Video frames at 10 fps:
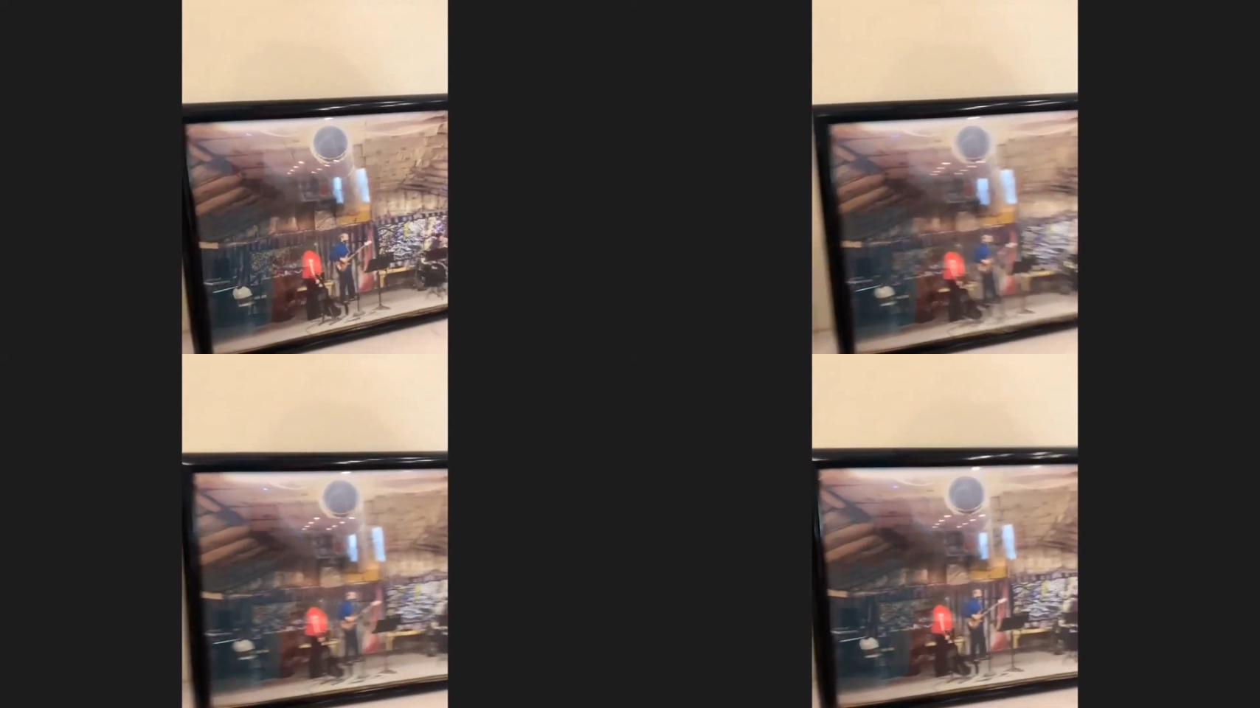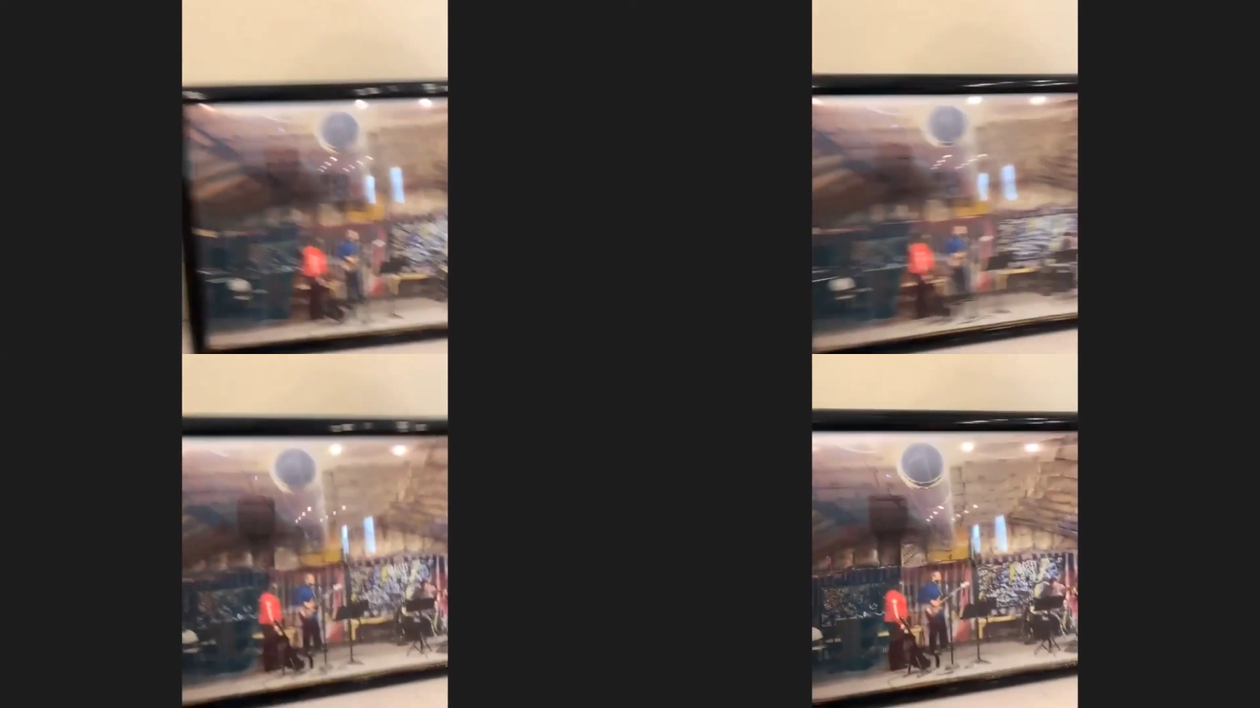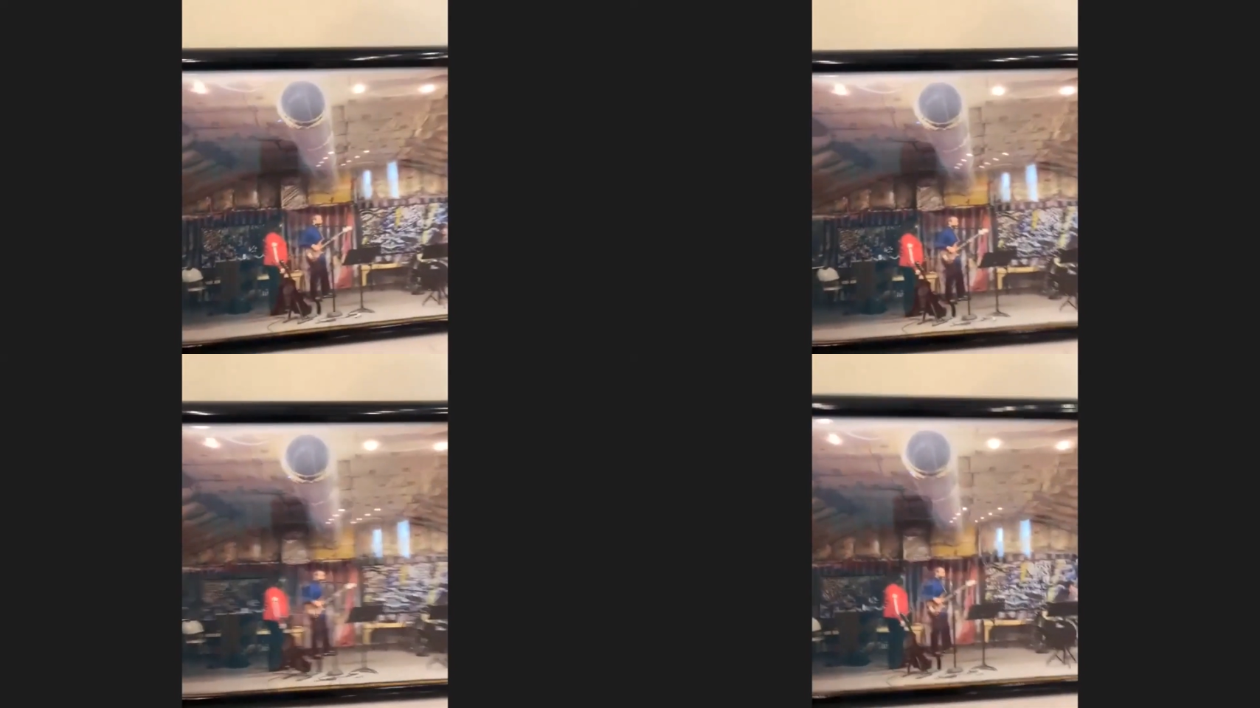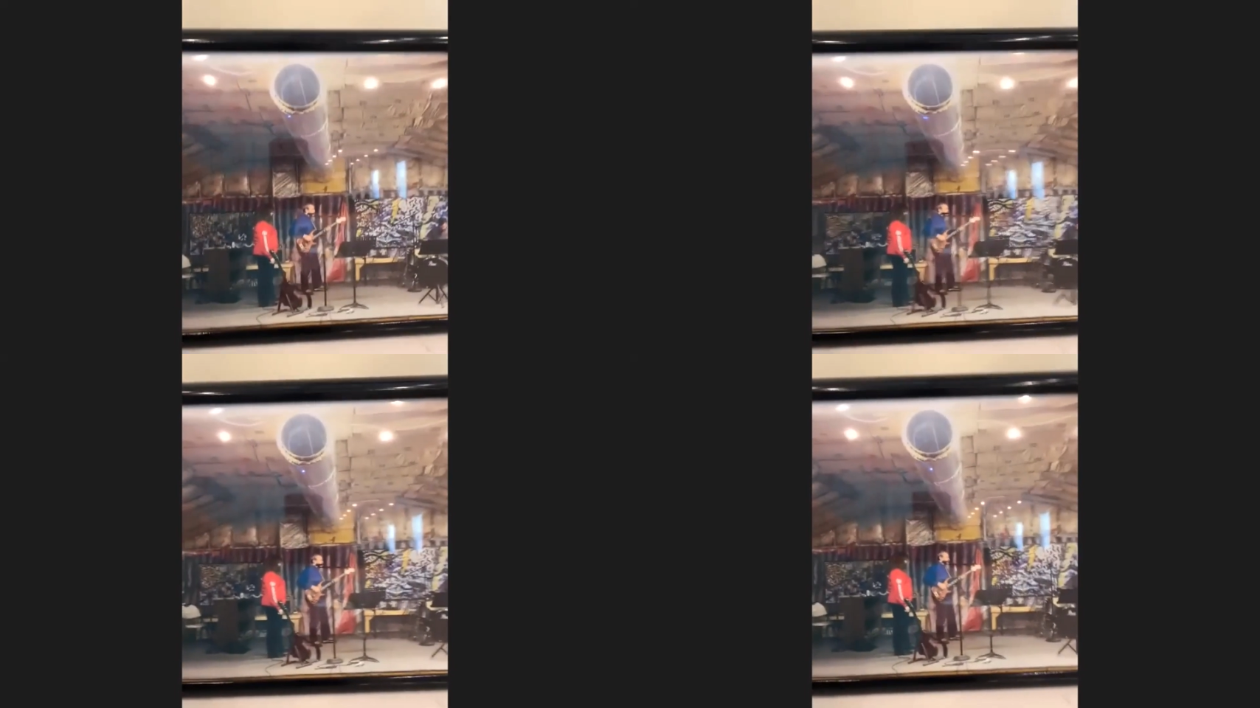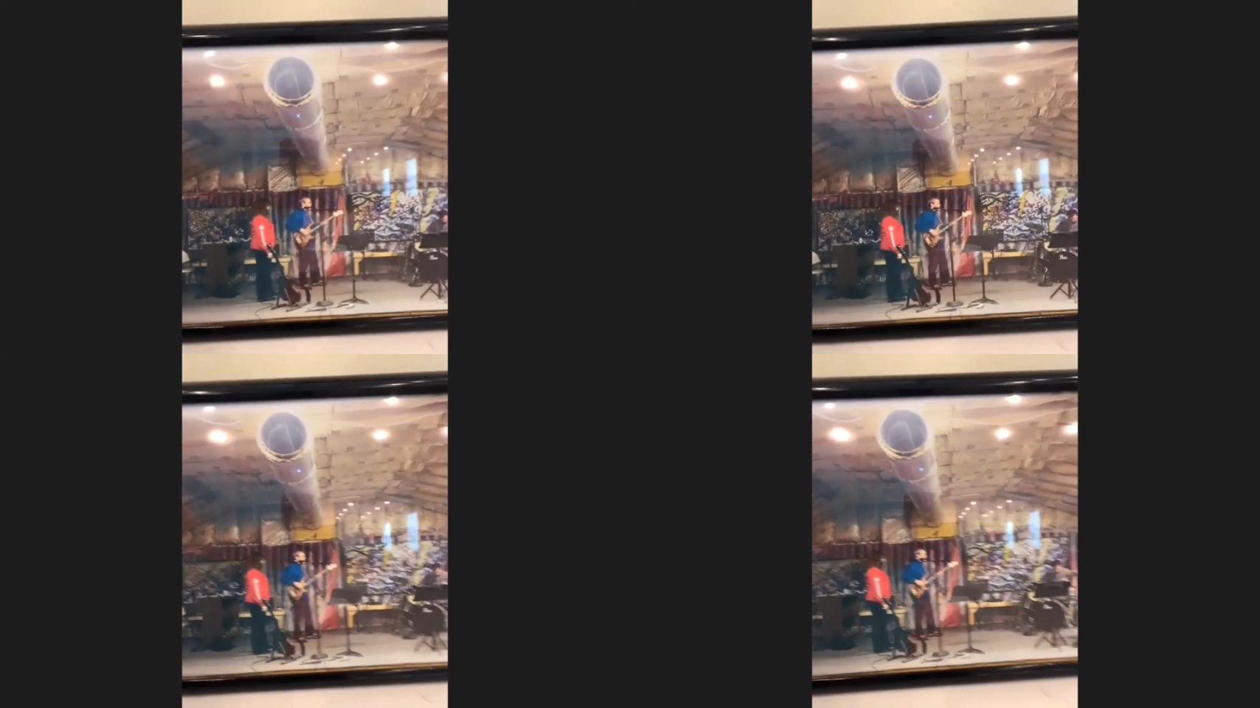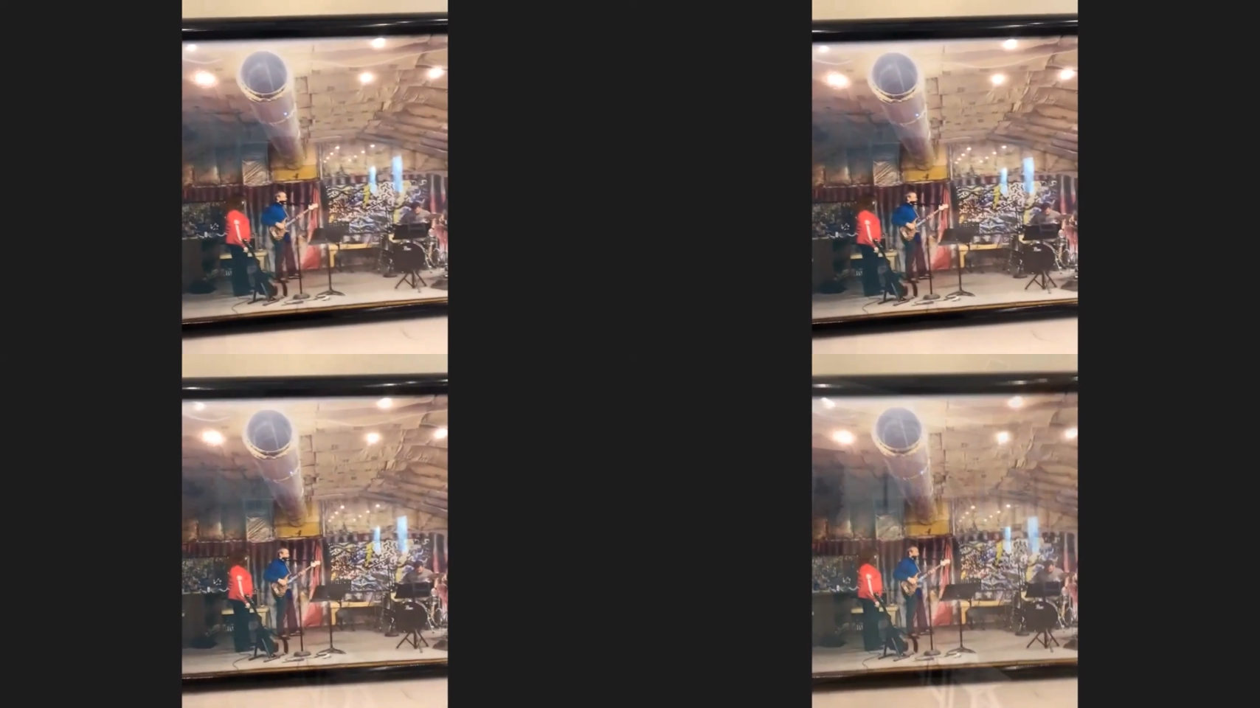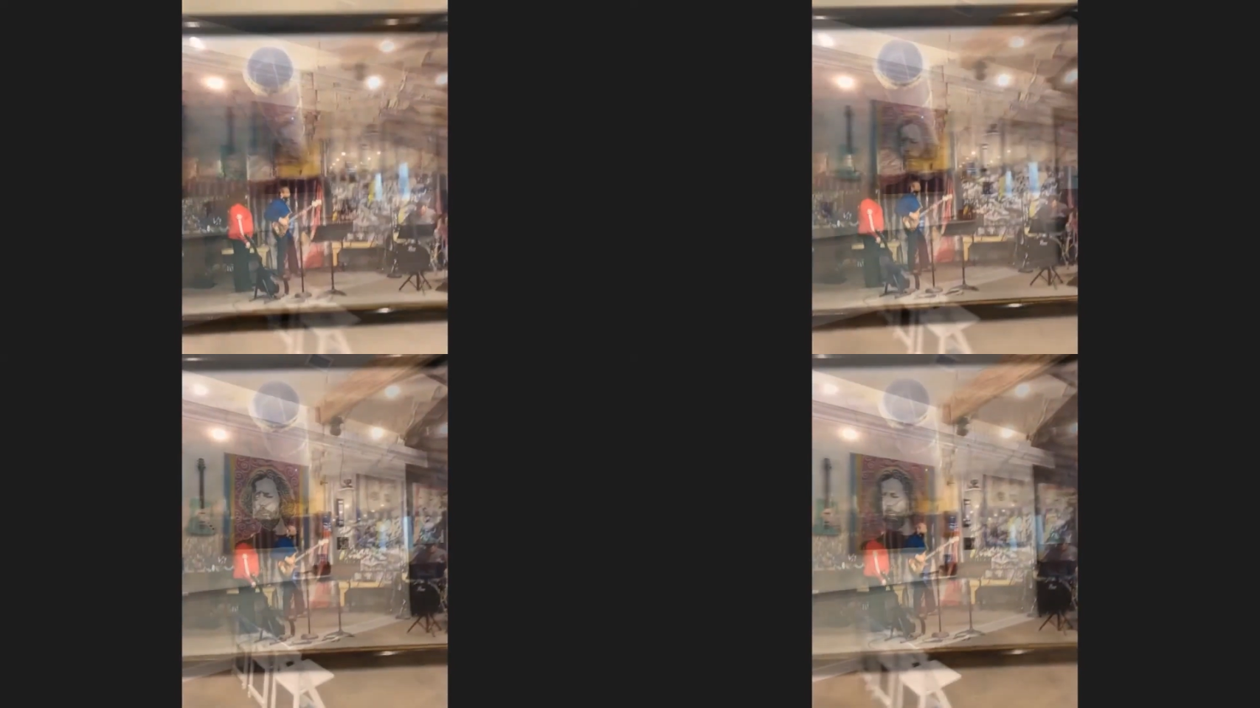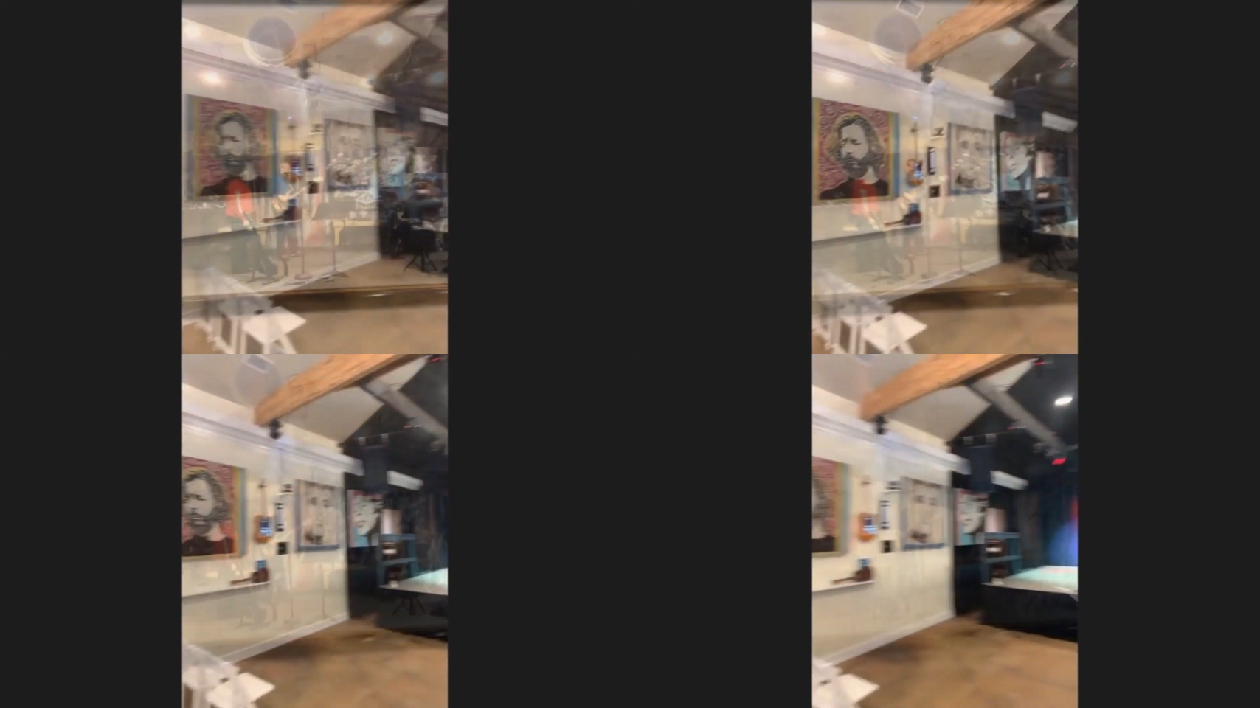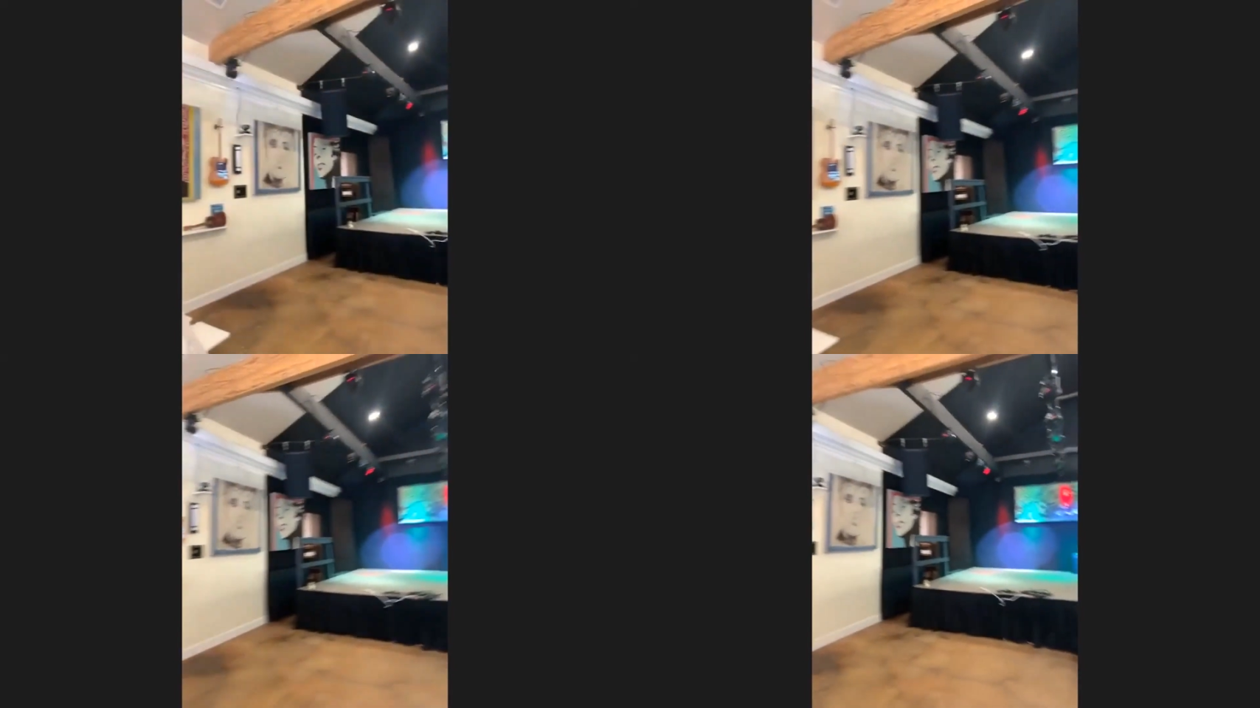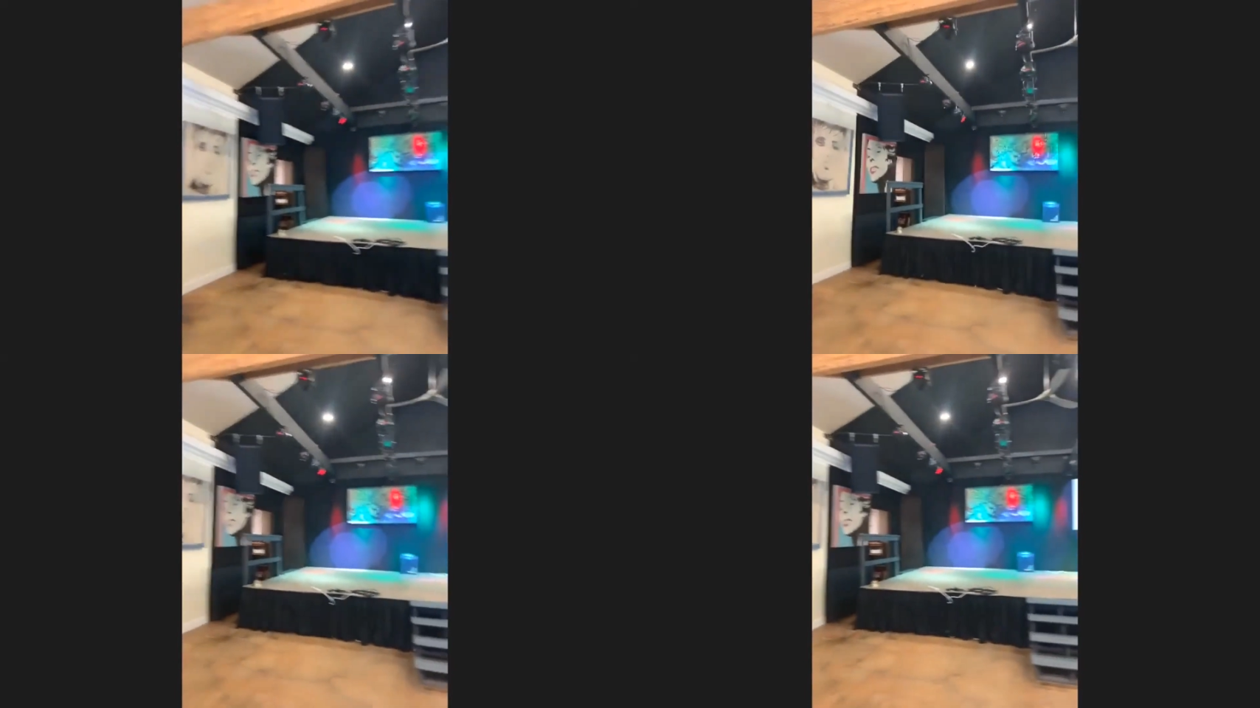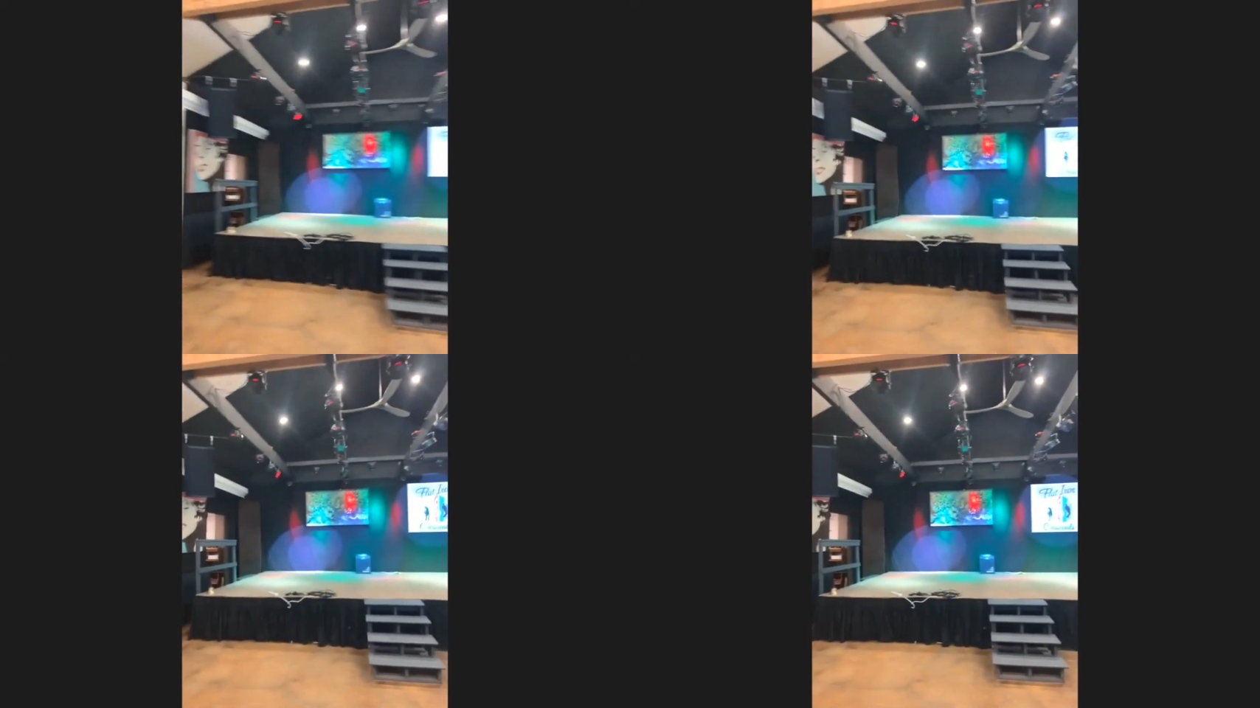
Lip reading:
(no speaker visible)